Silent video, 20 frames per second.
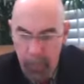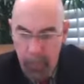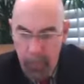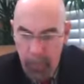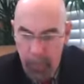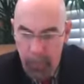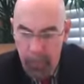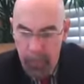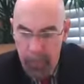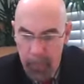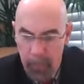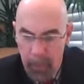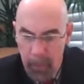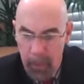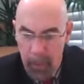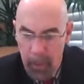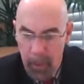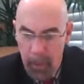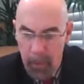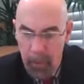the first
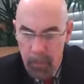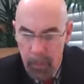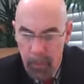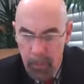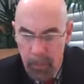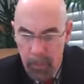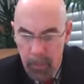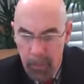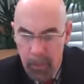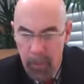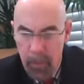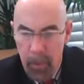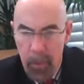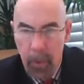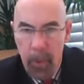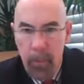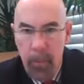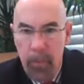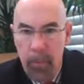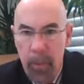thing
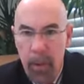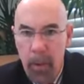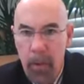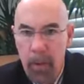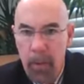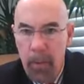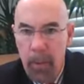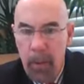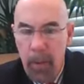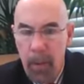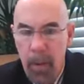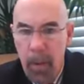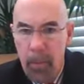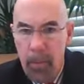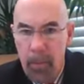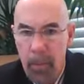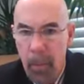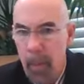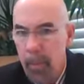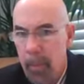to understand is you
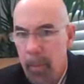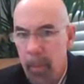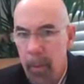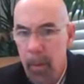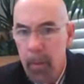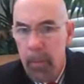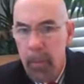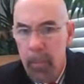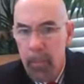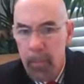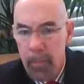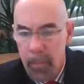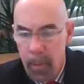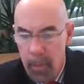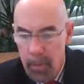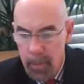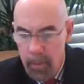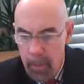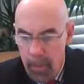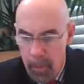cannot stop at
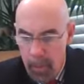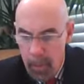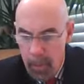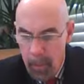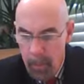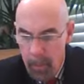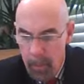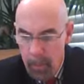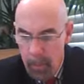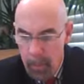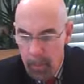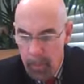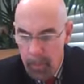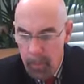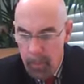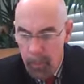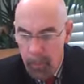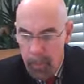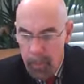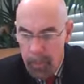100%.
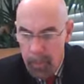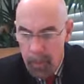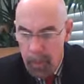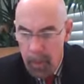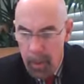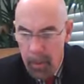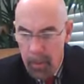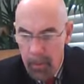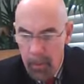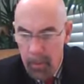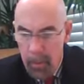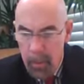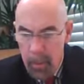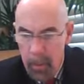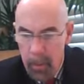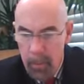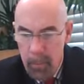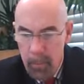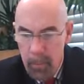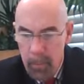But what you can do to
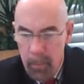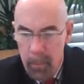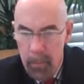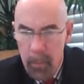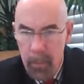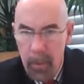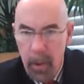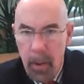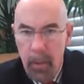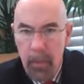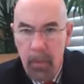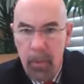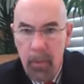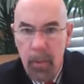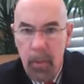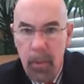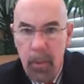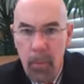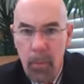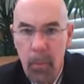increase the chances
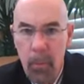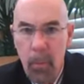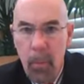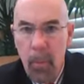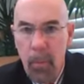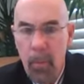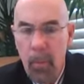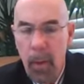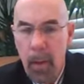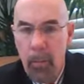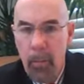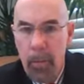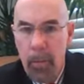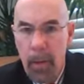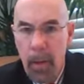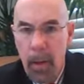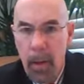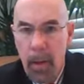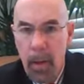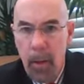that you won't have a
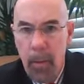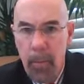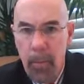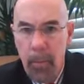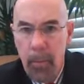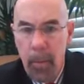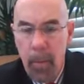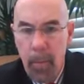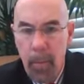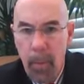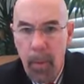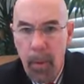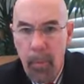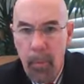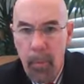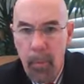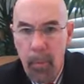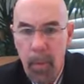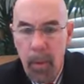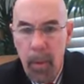check counterfeiting
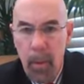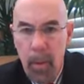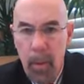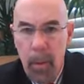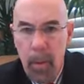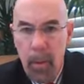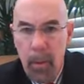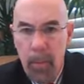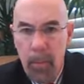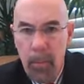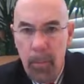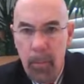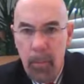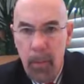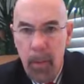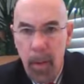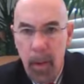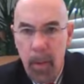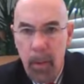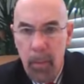problem is to
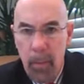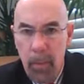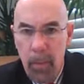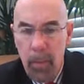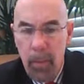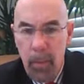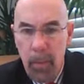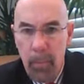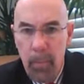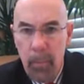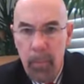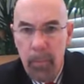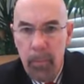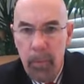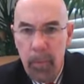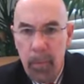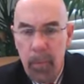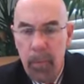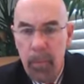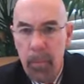layer the number of
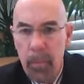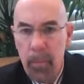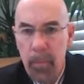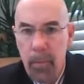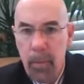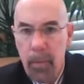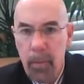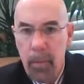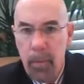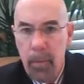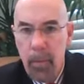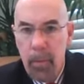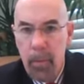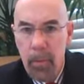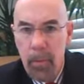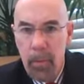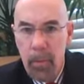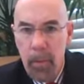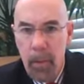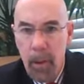security features on
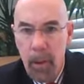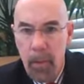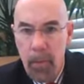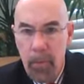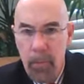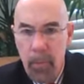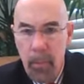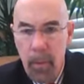your checks.